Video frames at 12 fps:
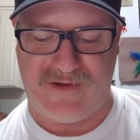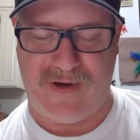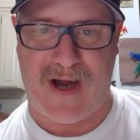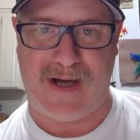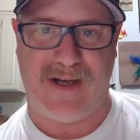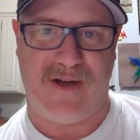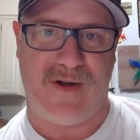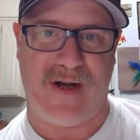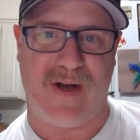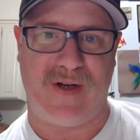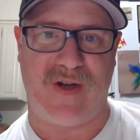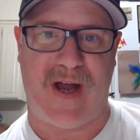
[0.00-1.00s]
tract,
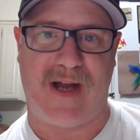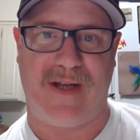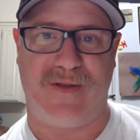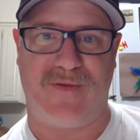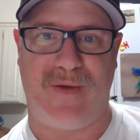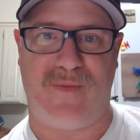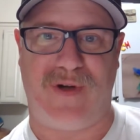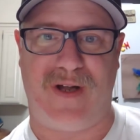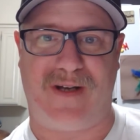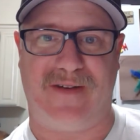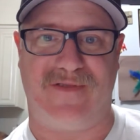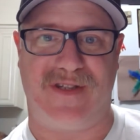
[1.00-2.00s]
urinary tract, and the
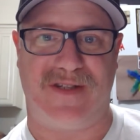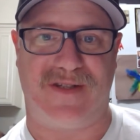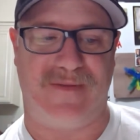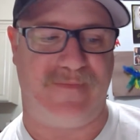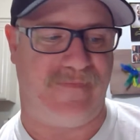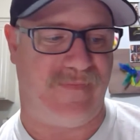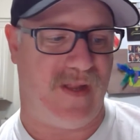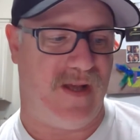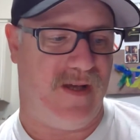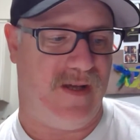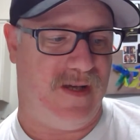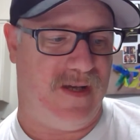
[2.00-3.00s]
reproductive system.
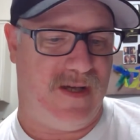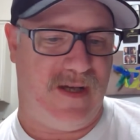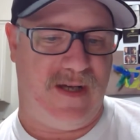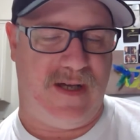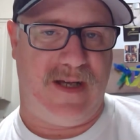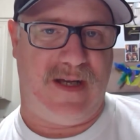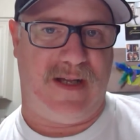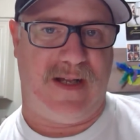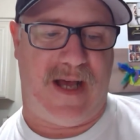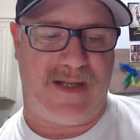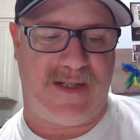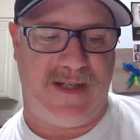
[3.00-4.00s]

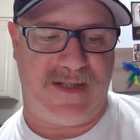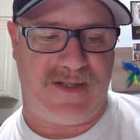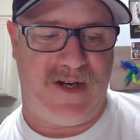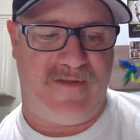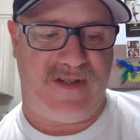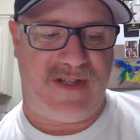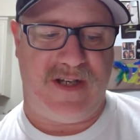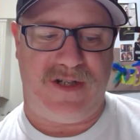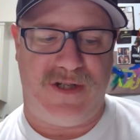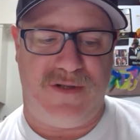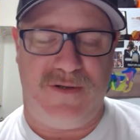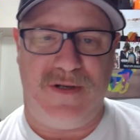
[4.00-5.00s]
Lastly is nervous
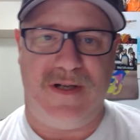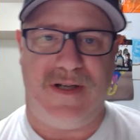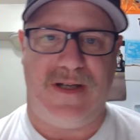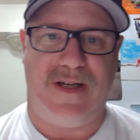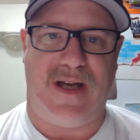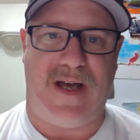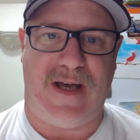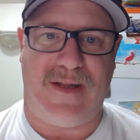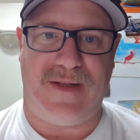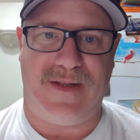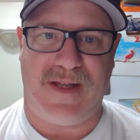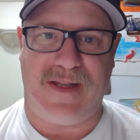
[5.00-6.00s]
tissue.
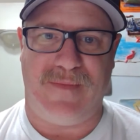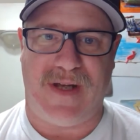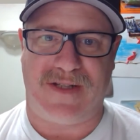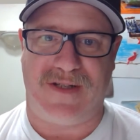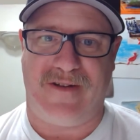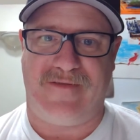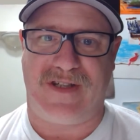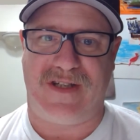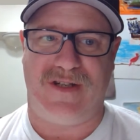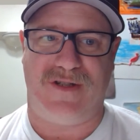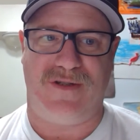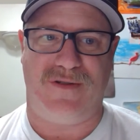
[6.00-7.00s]
The thing that makes nervous
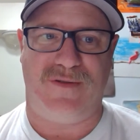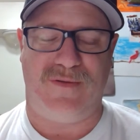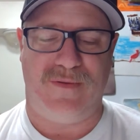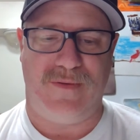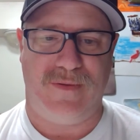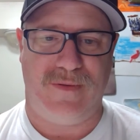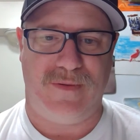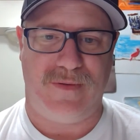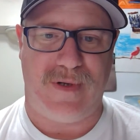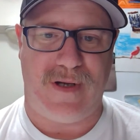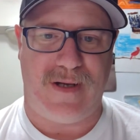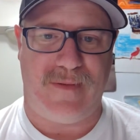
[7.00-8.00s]
tissue
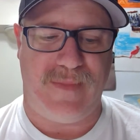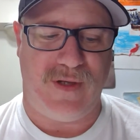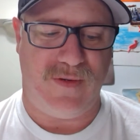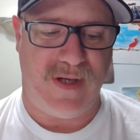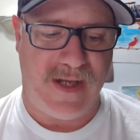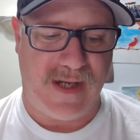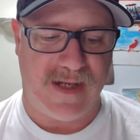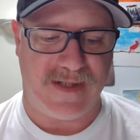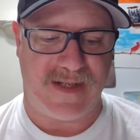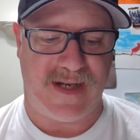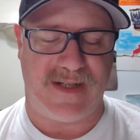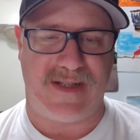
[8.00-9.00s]
unique
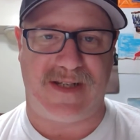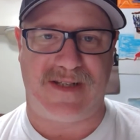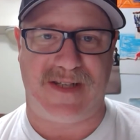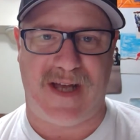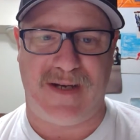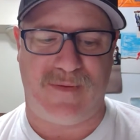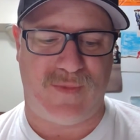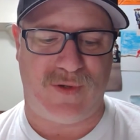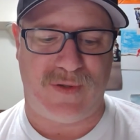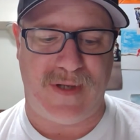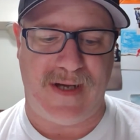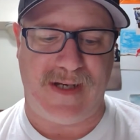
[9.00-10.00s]
is that it's
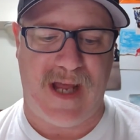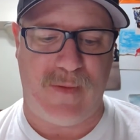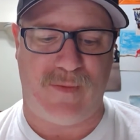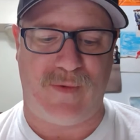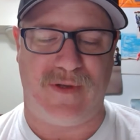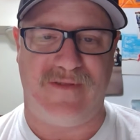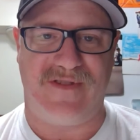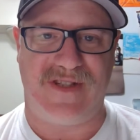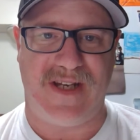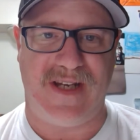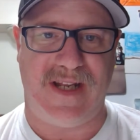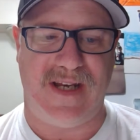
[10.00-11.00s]
excitable and capable of
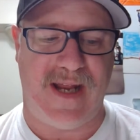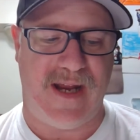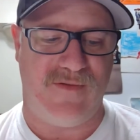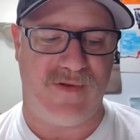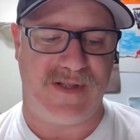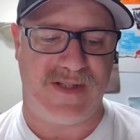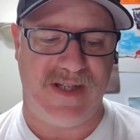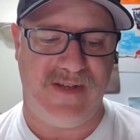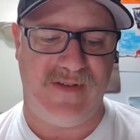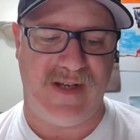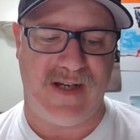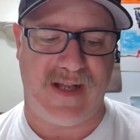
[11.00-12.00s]
sending and
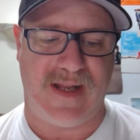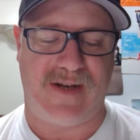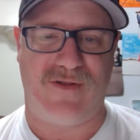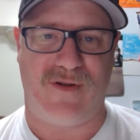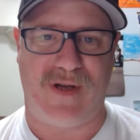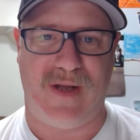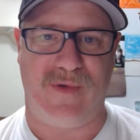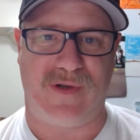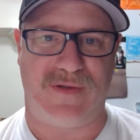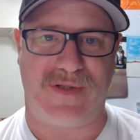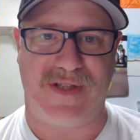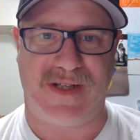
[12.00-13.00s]
receiving
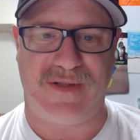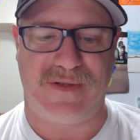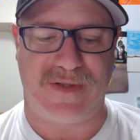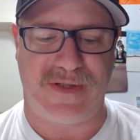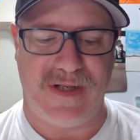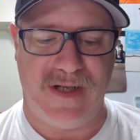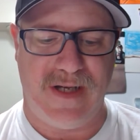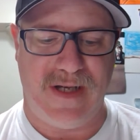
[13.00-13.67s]
electrochemical signals